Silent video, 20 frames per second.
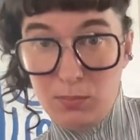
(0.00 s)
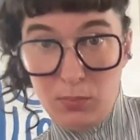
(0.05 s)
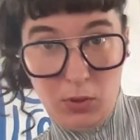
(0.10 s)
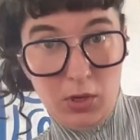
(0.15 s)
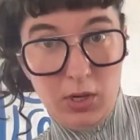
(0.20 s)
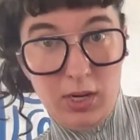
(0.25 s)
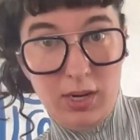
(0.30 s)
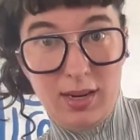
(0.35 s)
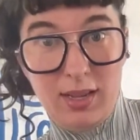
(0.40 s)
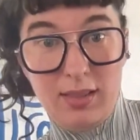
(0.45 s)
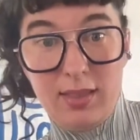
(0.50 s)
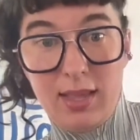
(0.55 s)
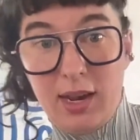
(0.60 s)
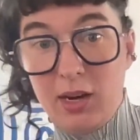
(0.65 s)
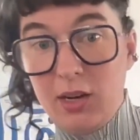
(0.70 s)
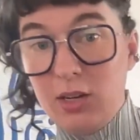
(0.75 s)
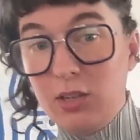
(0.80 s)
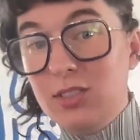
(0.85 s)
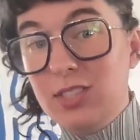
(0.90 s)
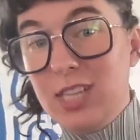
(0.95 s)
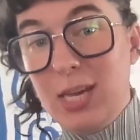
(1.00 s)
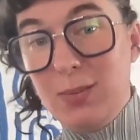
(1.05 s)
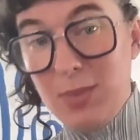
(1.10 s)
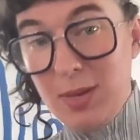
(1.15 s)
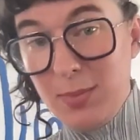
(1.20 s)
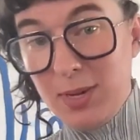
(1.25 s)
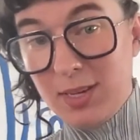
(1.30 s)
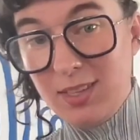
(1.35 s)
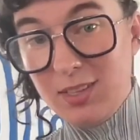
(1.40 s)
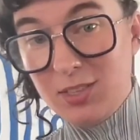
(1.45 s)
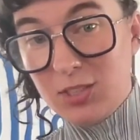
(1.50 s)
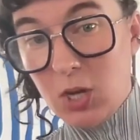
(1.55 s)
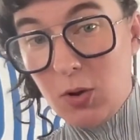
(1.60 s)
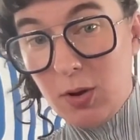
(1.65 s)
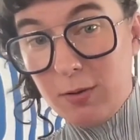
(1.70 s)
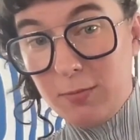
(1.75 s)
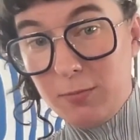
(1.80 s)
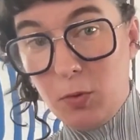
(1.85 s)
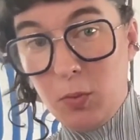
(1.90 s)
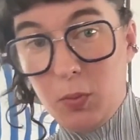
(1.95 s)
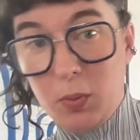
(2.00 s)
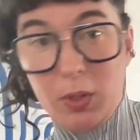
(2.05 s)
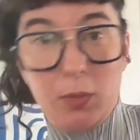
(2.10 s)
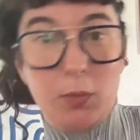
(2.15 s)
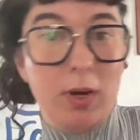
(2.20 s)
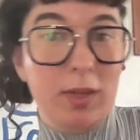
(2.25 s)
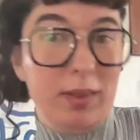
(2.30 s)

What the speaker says: put it in there. Say, mimic this going forward.